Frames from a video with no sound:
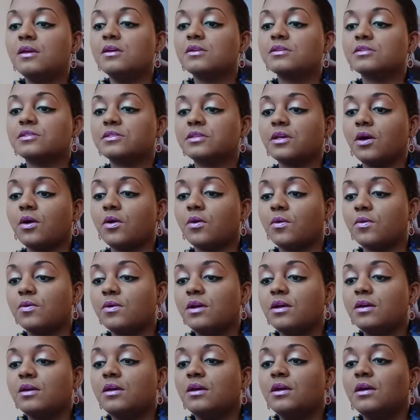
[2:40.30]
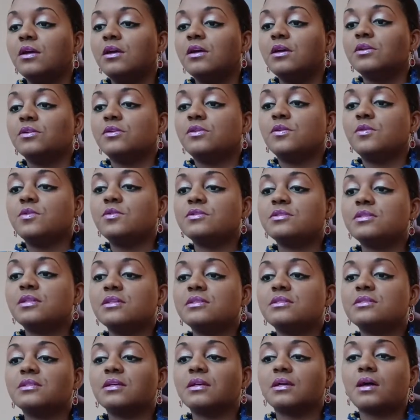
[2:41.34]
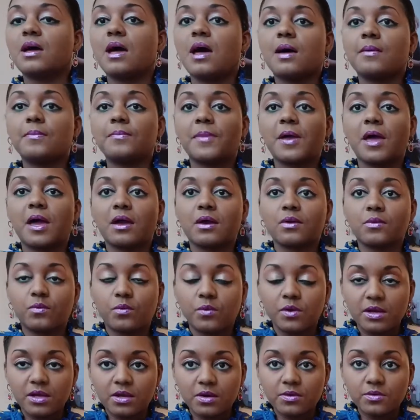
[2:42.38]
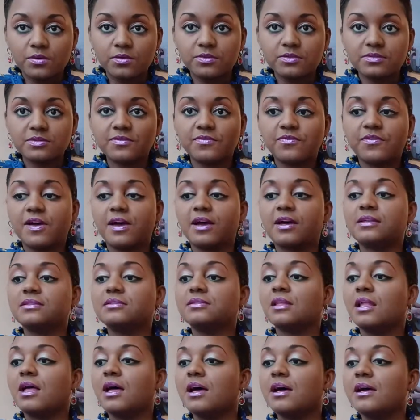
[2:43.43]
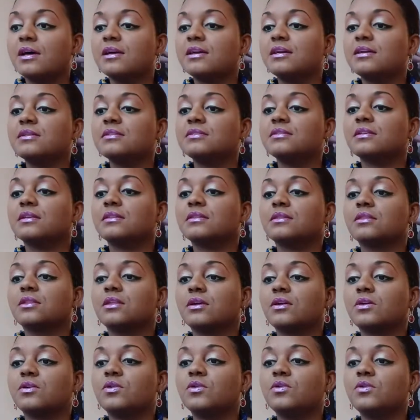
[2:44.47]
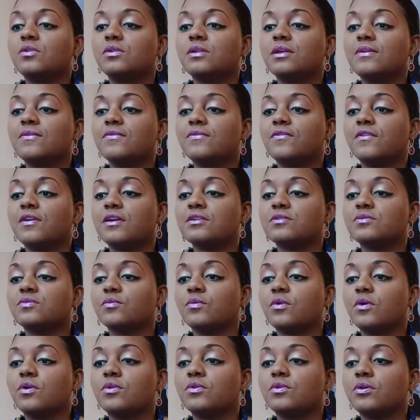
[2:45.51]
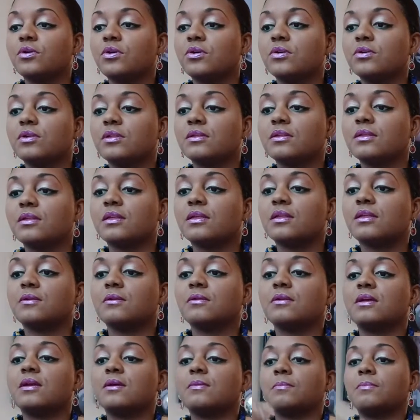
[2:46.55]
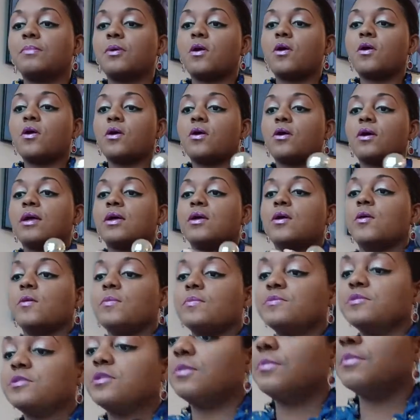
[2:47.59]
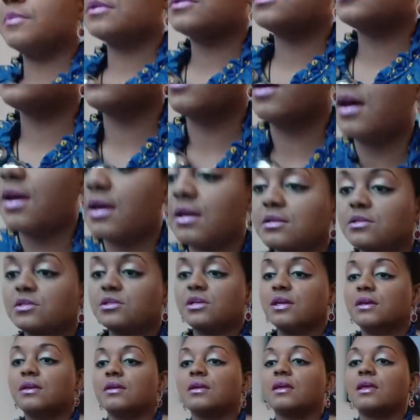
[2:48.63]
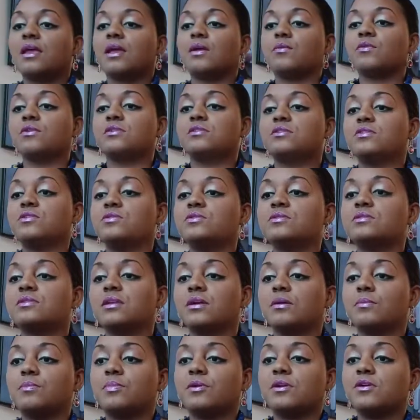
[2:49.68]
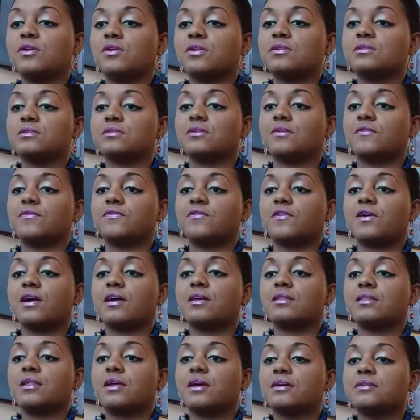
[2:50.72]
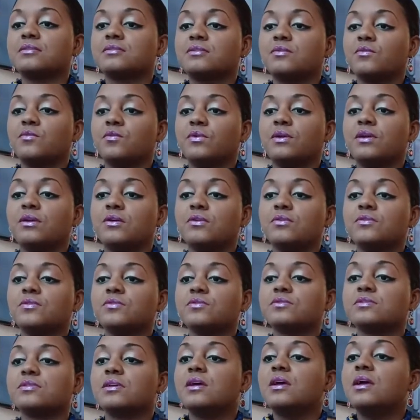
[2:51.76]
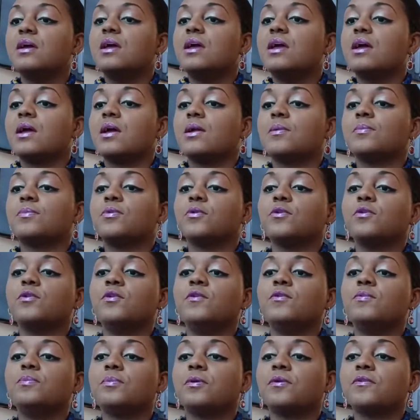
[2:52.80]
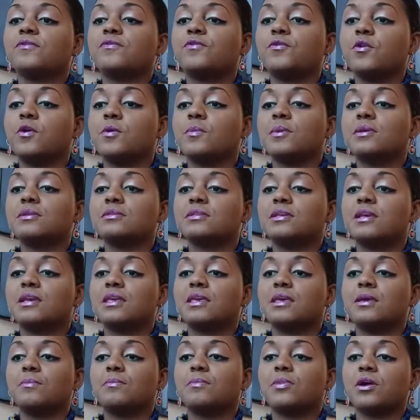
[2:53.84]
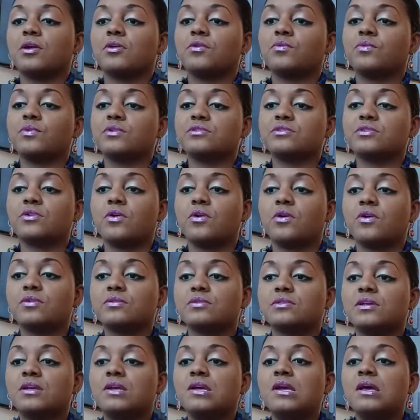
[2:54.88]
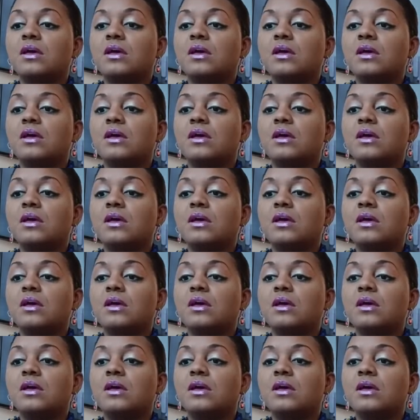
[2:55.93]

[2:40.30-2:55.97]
So, use this to combat wrinkles, fine lines. The cooling face roller ball helps to massage and reduce the appearance of fine lines and wrinkles, improve performance, and get better results.